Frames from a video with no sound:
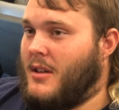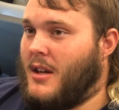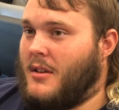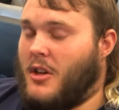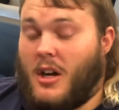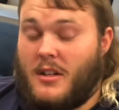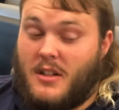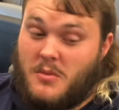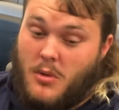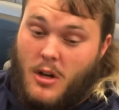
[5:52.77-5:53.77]
Yeah, no, it
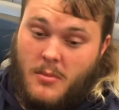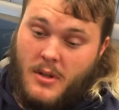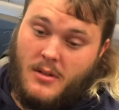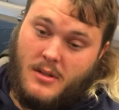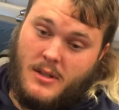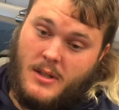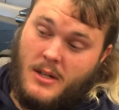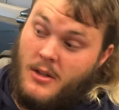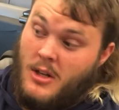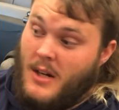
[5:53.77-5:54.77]
doesn't bother me.
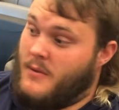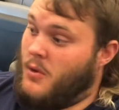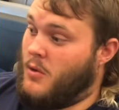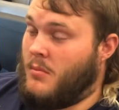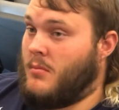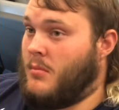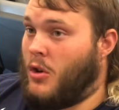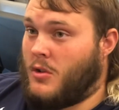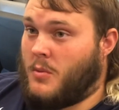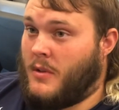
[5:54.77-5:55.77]
You know, I've told him
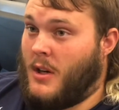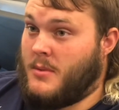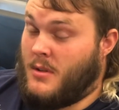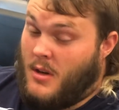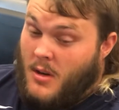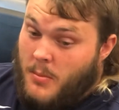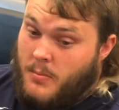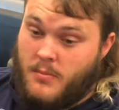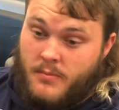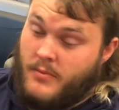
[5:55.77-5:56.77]
multiple times, you know,
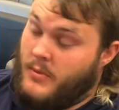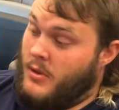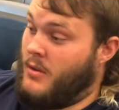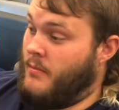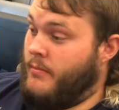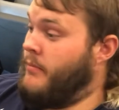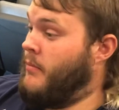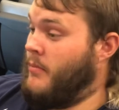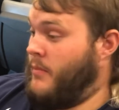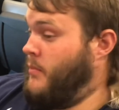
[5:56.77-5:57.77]

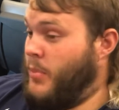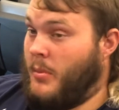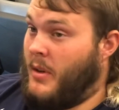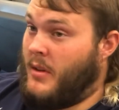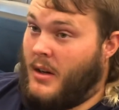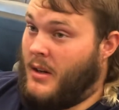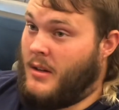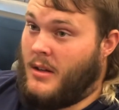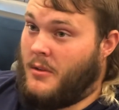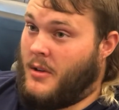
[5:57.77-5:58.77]
put me in tight
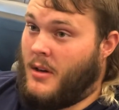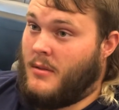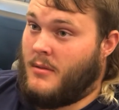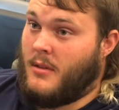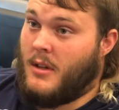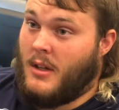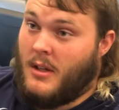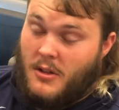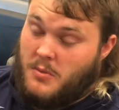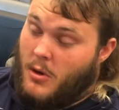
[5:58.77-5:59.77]
end, I don't care.
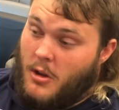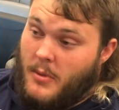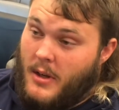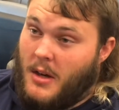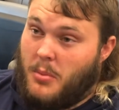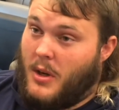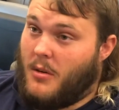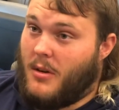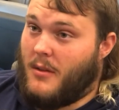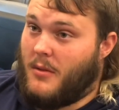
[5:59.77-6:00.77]
It doesn't bother me. I'll play
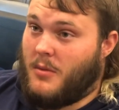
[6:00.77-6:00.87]
wherever.